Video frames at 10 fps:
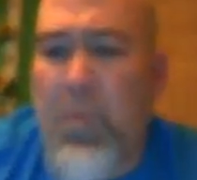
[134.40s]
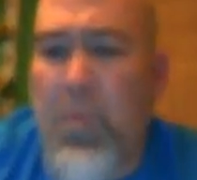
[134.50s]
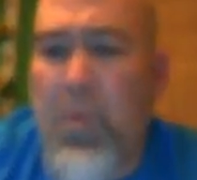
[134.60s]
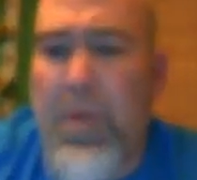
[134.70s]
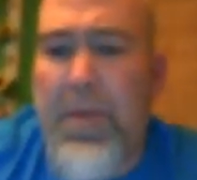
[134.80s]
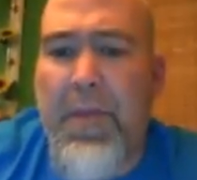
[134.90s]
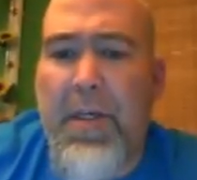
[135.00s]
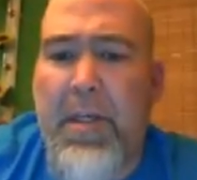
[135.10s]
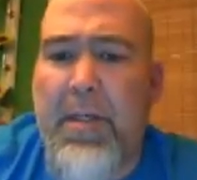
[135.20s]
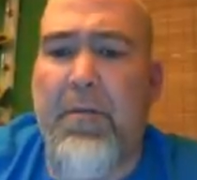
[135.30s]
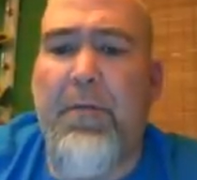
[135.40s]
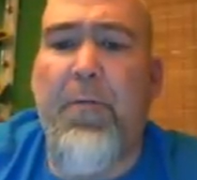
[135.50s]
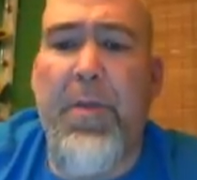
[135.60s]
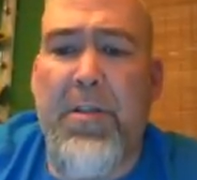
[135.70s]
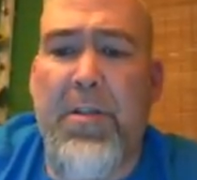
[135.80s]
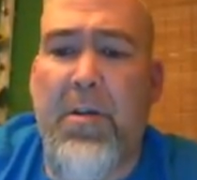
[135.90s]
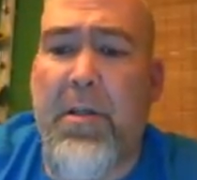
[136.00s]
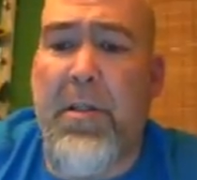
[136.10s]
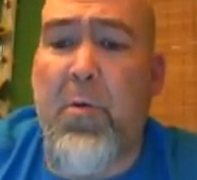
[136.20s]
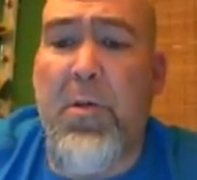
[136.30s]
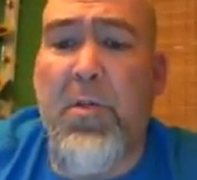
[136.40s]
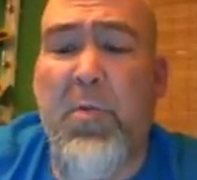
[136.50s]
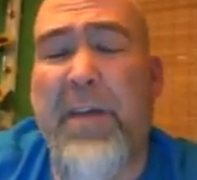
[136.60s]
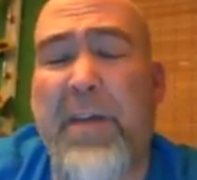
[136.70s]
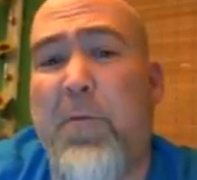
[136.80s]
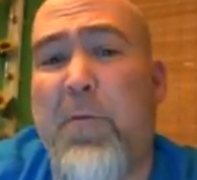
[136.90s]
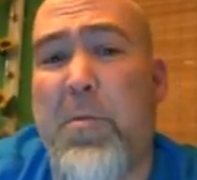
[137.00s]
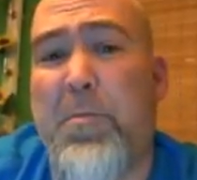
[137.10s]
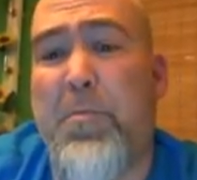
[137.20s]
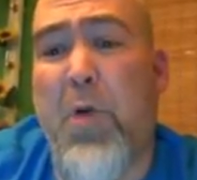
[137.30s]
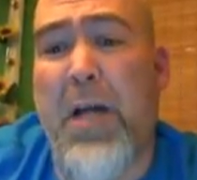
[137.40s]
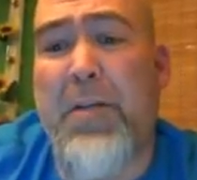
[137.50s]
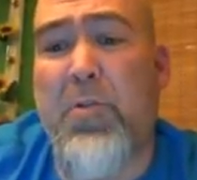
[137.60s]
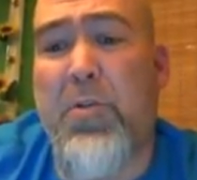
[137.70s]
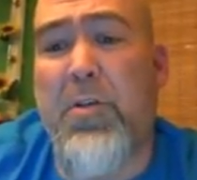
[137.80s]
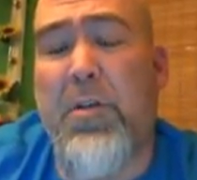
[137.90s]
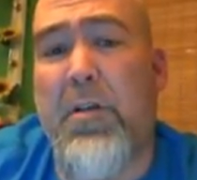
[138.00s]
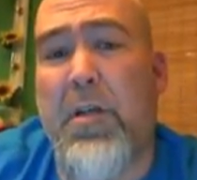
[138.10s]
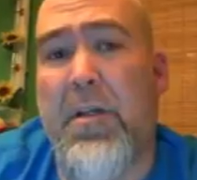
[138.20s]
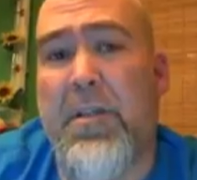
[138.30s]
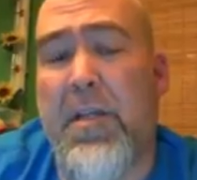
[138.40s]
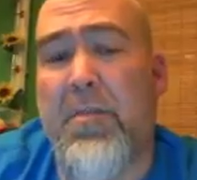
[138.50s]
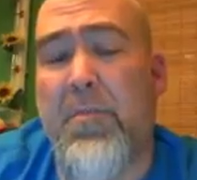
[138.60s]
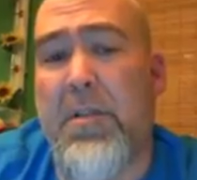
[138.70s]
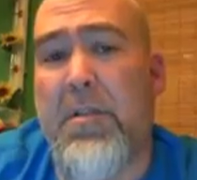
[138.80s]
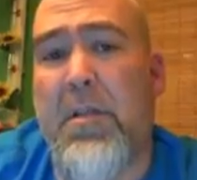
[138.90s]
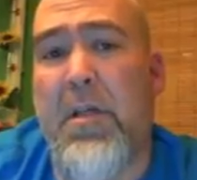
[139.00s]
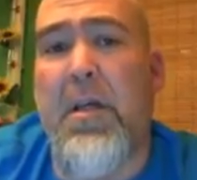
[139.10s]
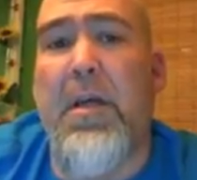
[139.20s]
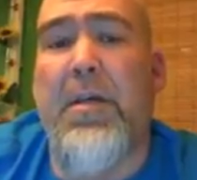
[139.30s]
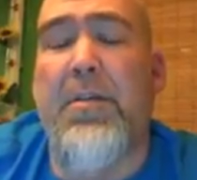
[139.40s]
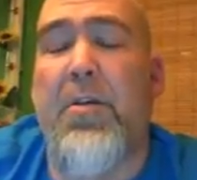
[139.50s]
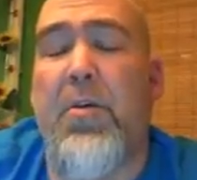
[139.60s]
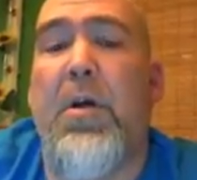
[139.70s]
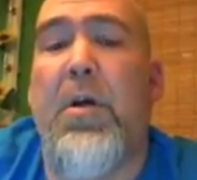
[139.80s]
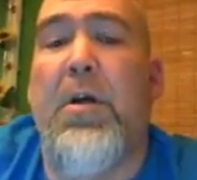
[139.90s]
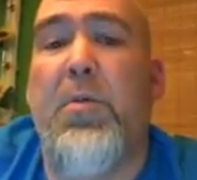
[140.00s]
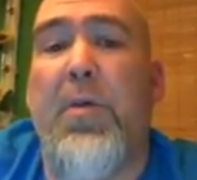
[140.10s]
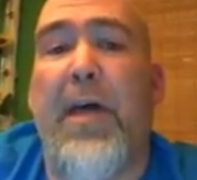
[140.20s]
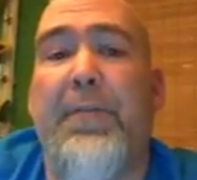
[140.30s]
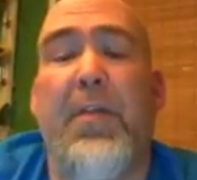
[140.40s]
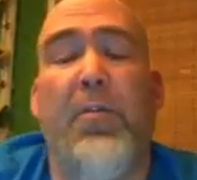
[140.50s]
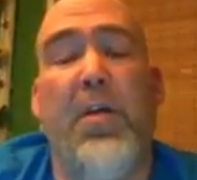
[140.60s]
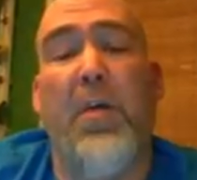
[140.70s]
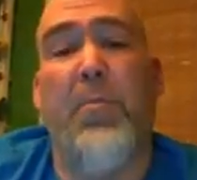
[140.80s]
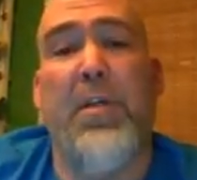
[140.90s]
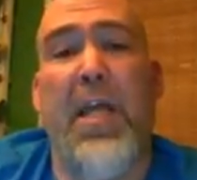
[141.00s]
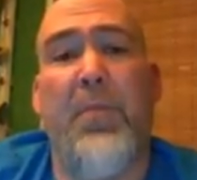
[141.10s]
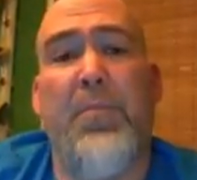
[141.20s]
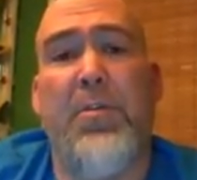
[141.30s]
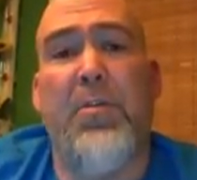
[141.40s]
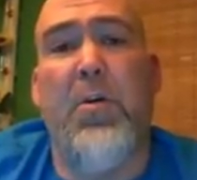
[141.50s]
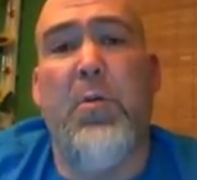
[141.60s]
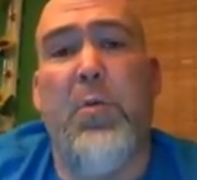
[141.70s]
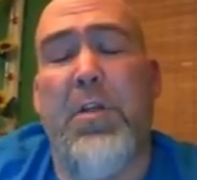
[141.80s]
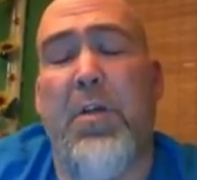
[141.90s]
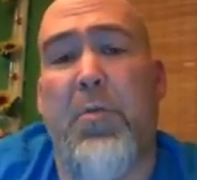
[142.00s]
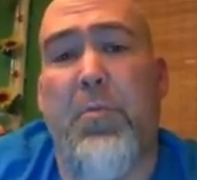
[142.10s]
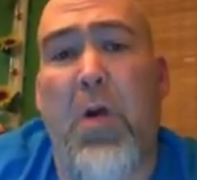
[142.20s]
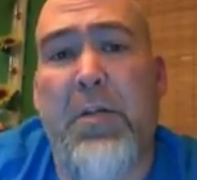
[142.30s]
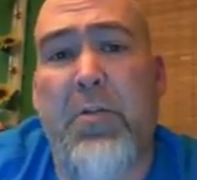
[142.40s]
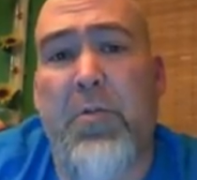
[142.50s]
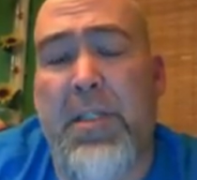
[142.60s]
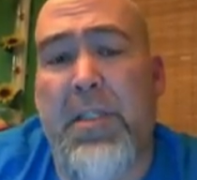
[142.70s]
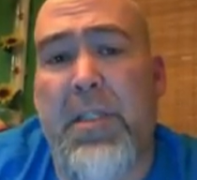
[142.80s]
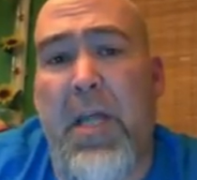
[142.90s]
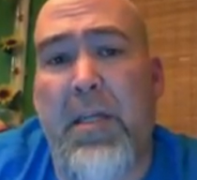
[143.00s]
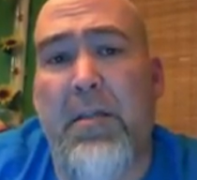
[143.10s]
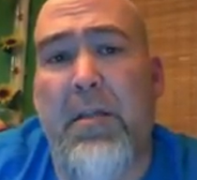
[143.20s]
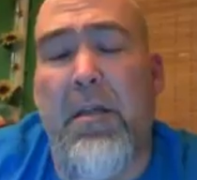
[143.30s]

One thing for this online course, we have 4 proctored assessments. So you will have to either come on campus or go to another proctoring site